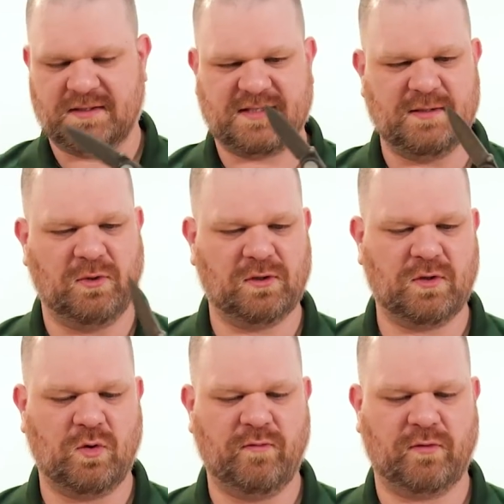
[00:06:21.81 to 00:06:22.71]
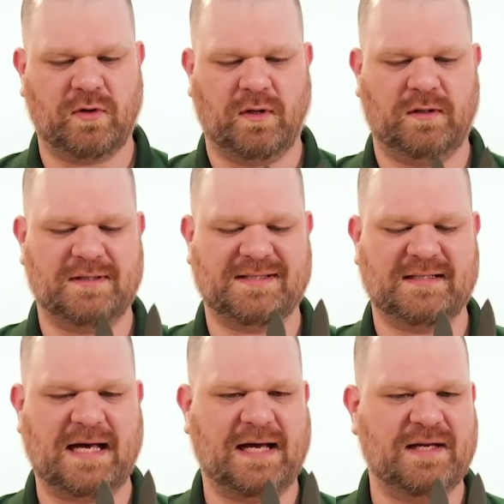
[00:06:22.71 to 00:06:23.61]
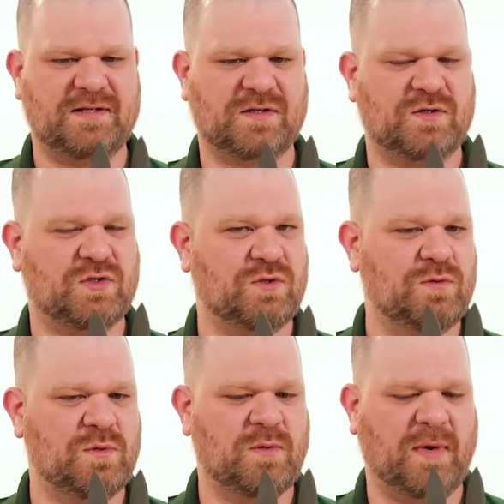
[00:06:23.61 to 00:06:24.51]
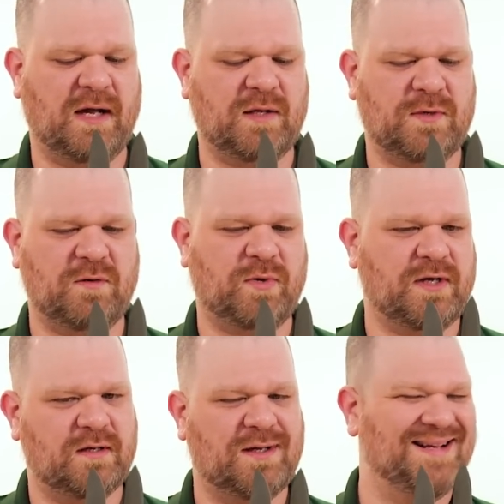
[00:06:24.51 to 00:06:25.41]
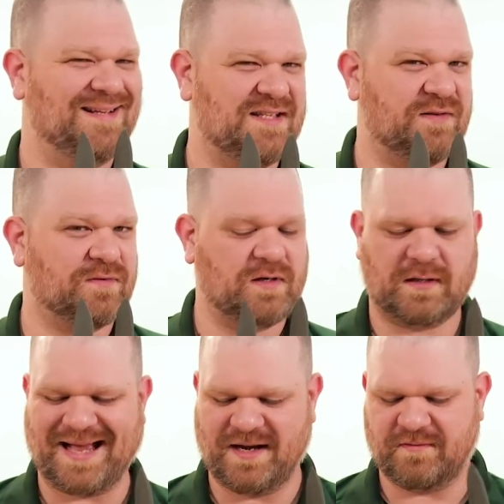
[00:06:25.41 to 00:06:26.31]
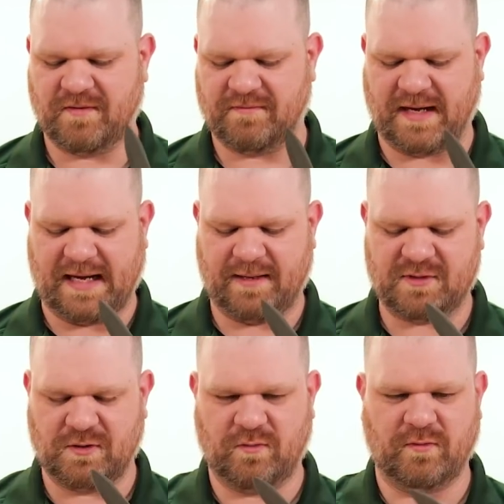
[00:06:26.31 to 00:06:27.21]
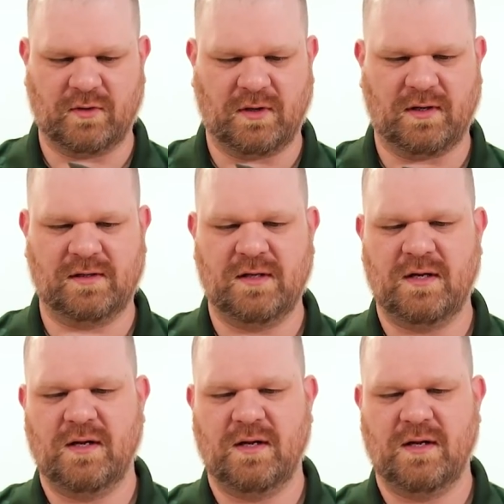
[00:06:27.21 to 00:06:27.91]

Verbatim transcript: Similar overall size to the Monument, but different kind of vibes overall.